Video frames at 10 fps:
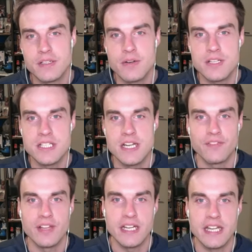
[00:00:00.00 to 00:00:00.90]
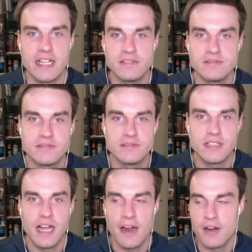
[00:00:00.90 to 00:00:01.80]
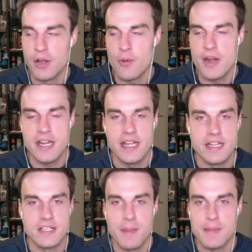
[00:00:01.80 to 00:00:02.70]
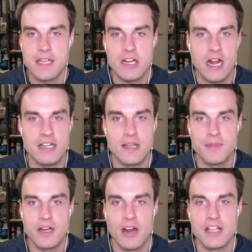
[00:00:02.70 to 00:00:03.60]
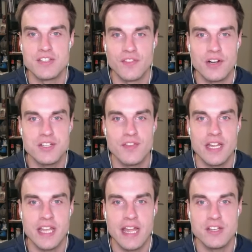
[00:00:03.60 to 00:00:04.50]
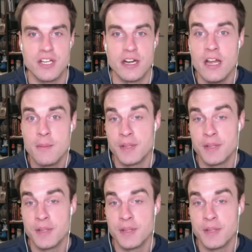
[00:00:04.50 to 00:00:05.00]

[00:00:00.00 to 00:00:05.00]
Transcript: Dude is sniffling again. I don't know what it is. Maybe he caught something on his first vacation.